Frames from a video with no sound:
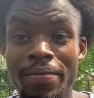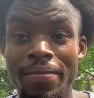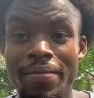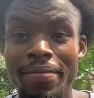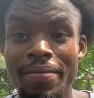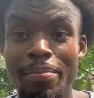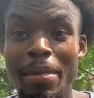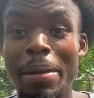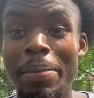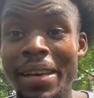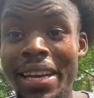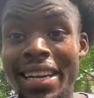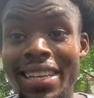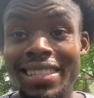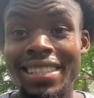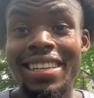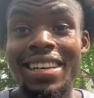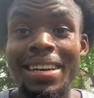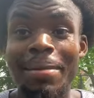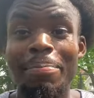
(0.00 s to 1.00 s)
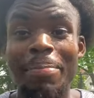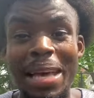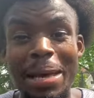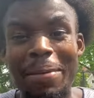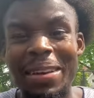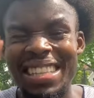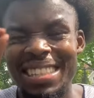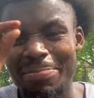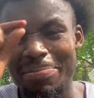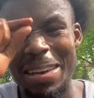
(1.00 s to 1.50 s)
Maybe it is.
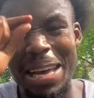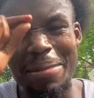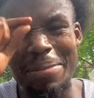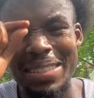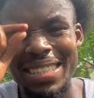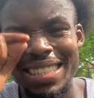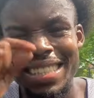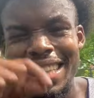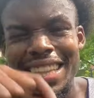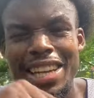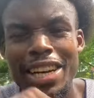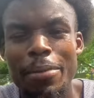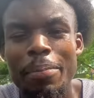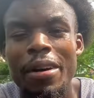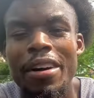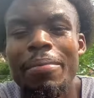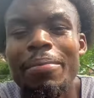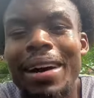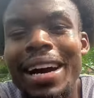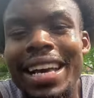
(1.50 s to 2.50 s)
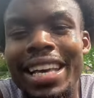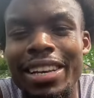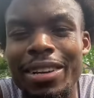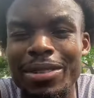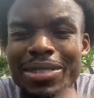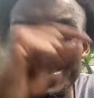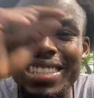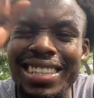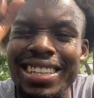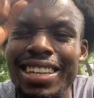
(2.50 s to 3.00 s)
Maybe just a little bit of my ego.
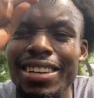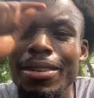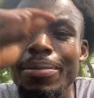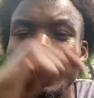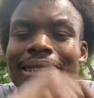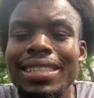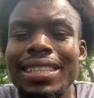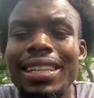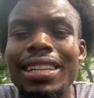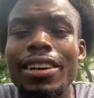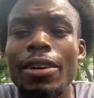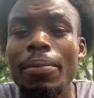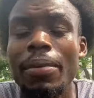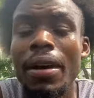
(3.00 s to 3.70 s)
Just a little bit.